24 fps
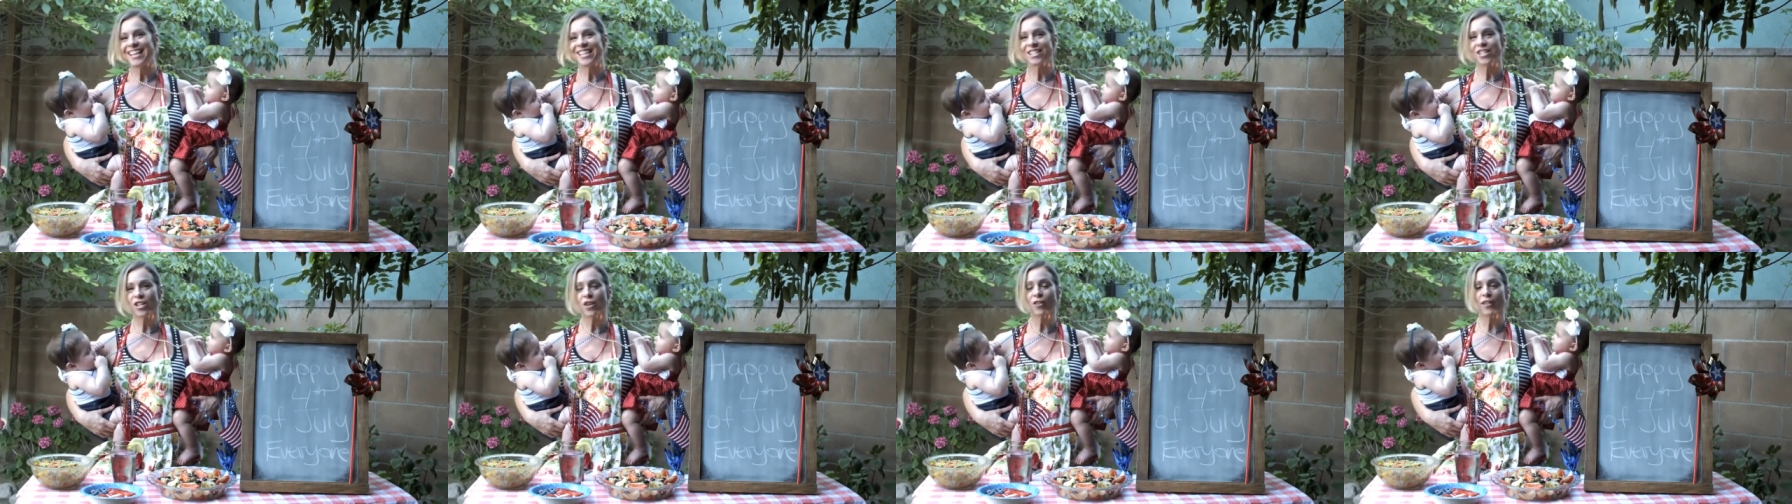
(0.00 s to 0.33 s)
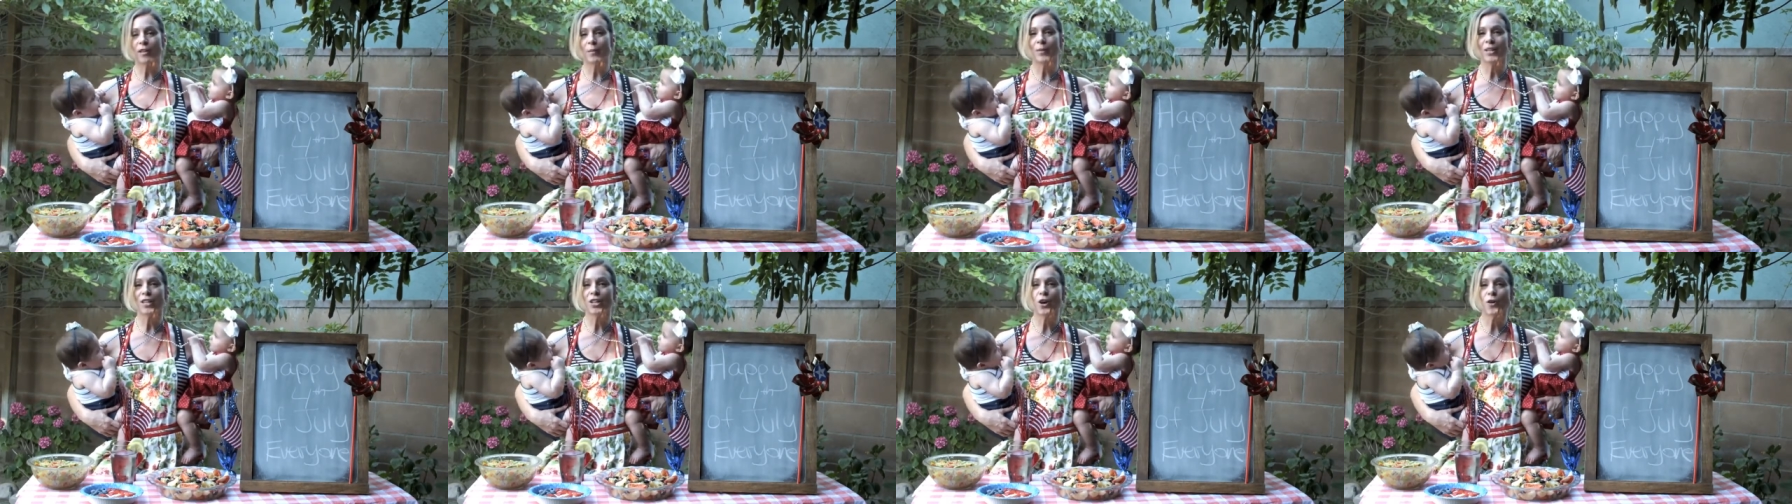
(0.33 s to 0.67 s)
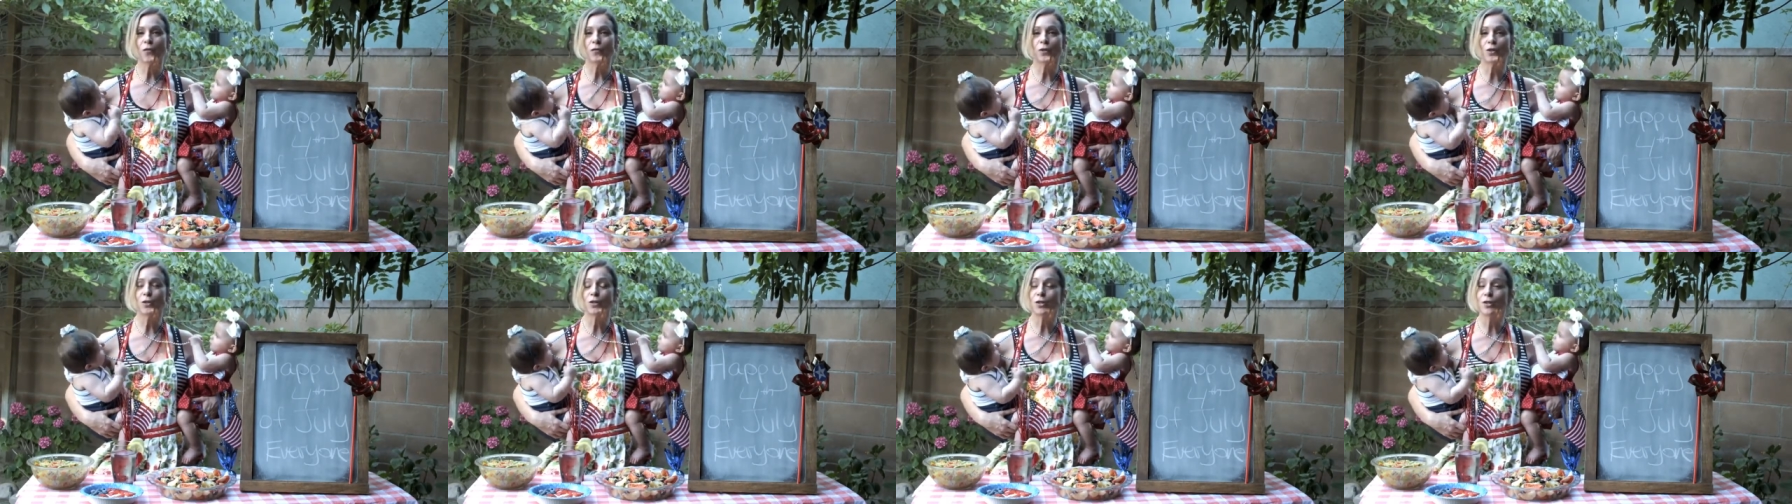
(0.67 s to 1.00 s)
So let me know
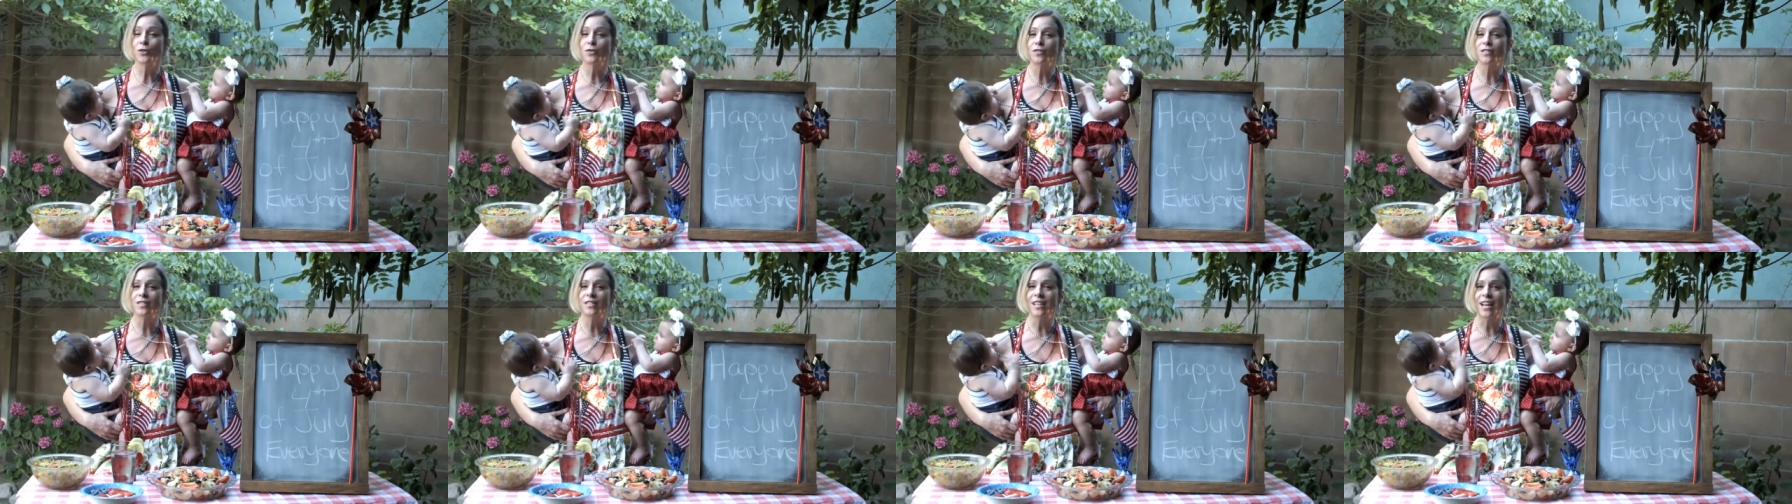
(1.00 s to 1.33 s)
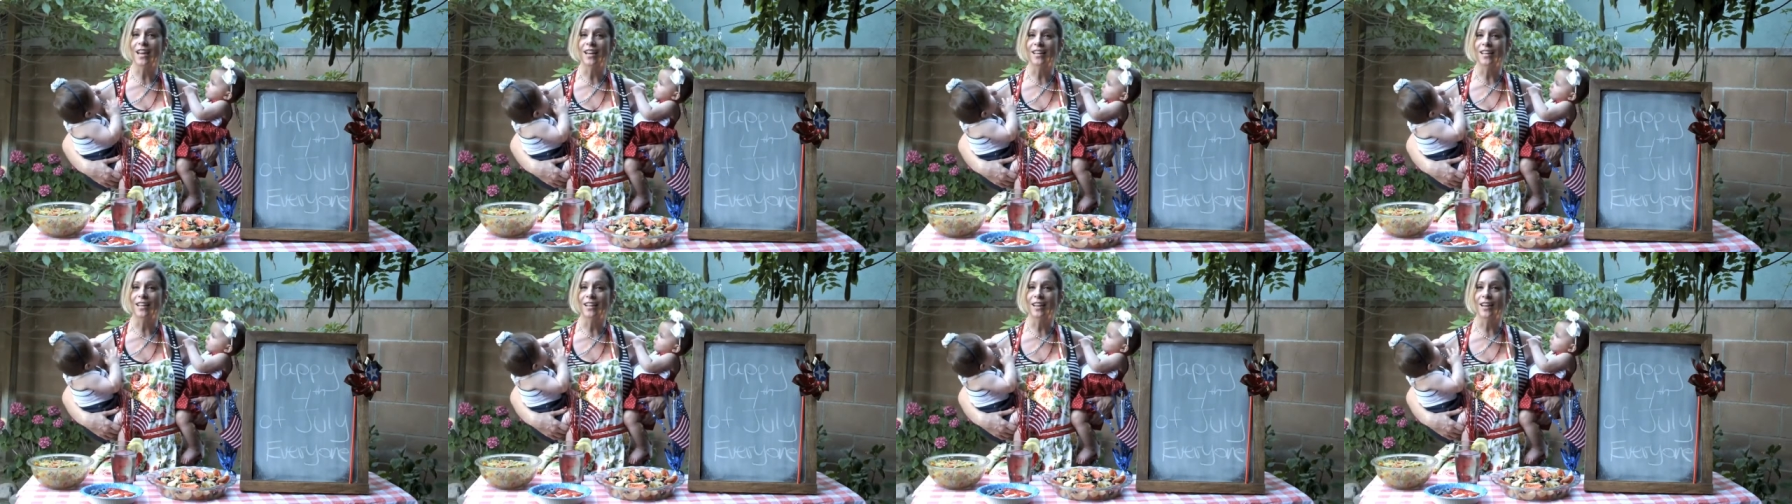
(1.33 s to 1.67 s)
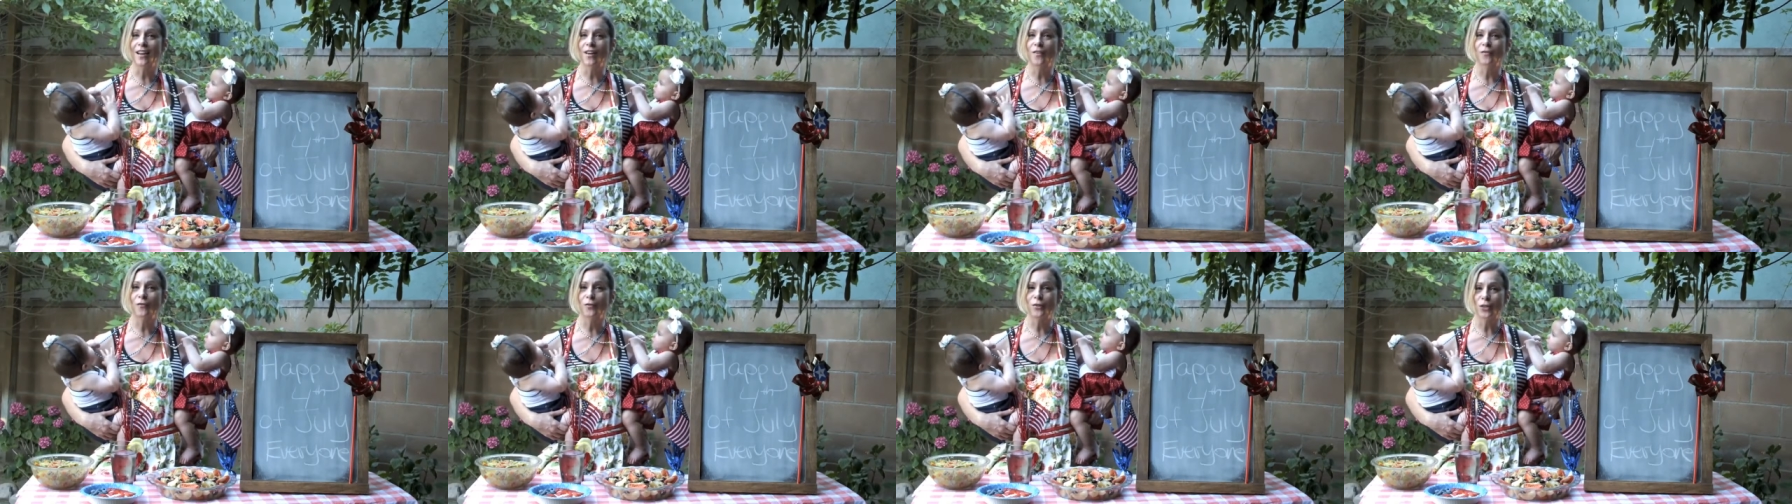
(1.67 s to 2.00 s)
if you used any
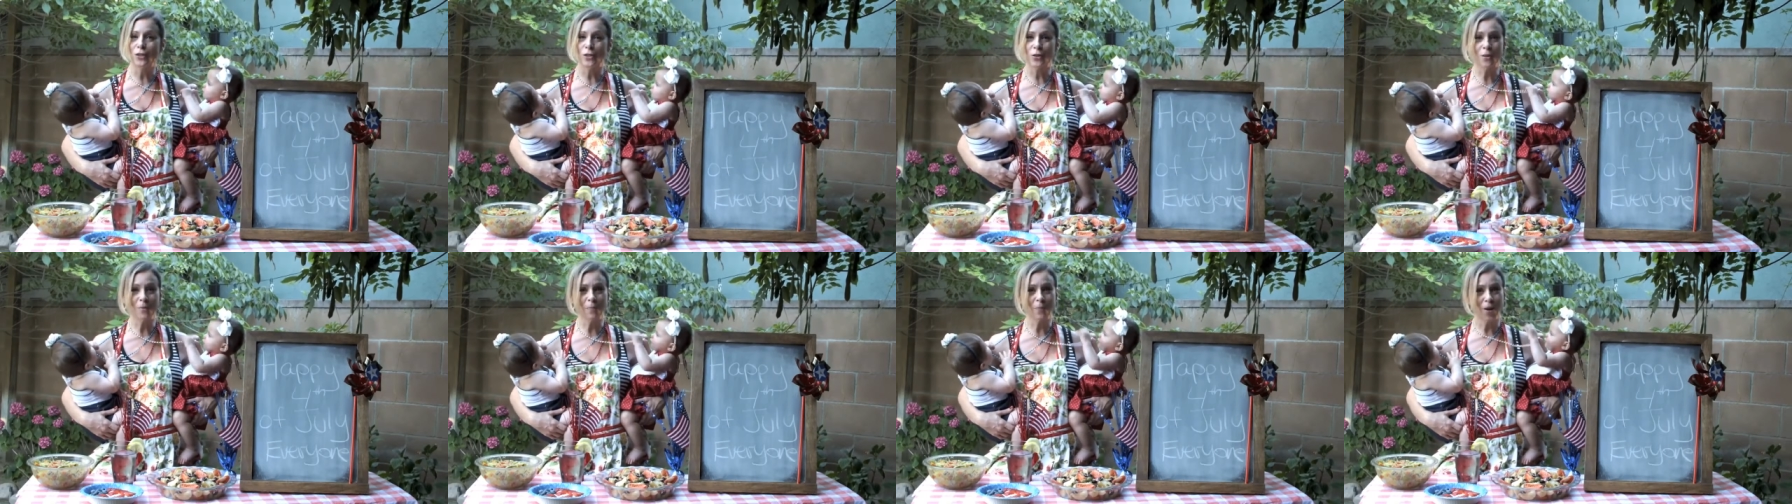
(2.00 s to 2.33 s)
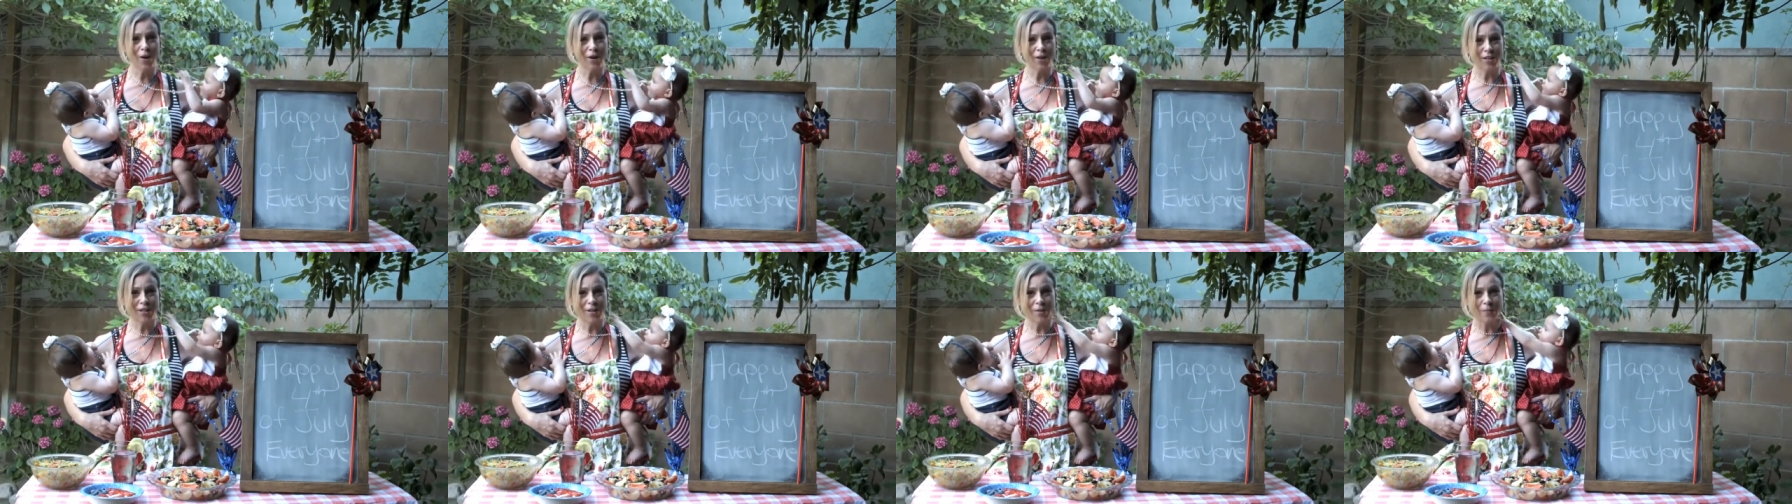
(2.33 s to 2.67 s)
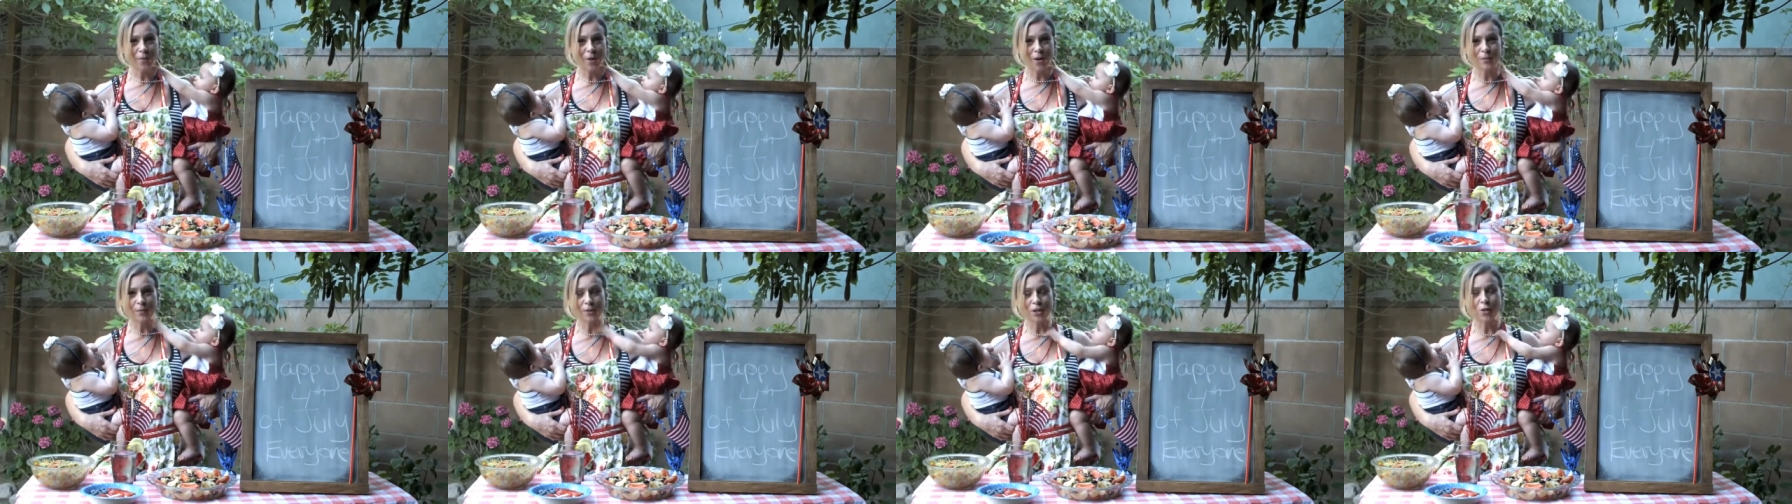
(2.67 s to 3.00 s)
for your party or
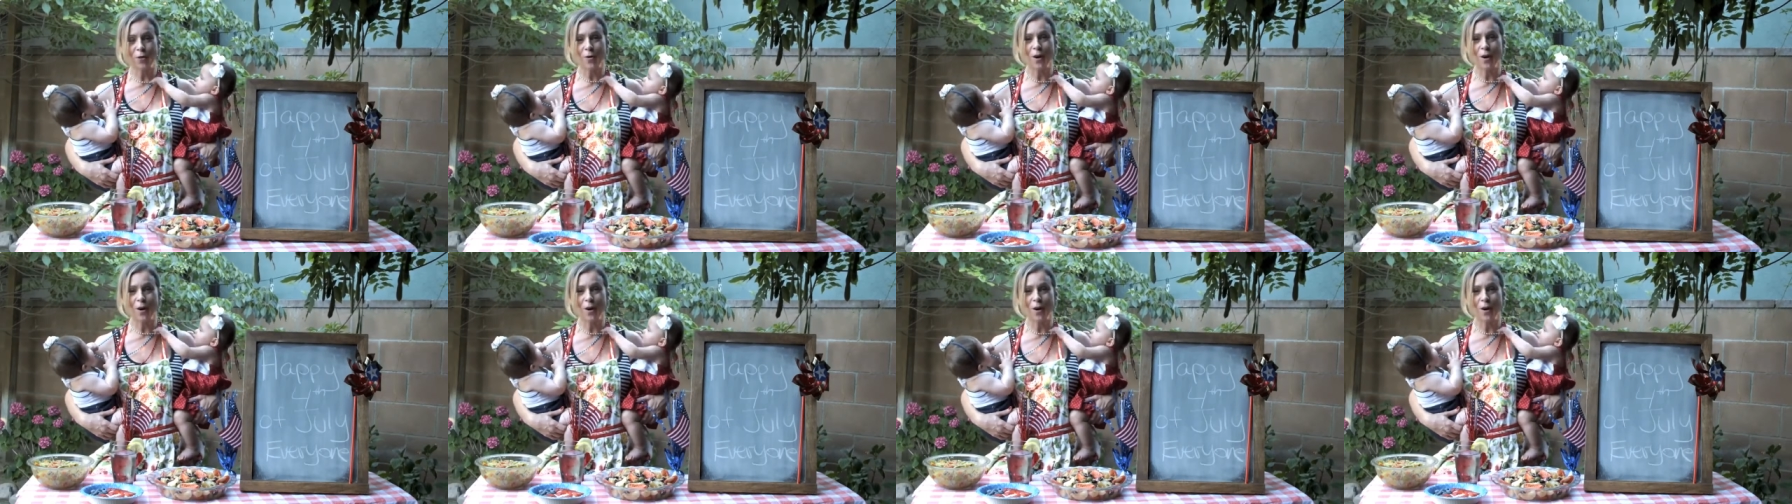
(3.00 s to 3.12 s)
barbecue.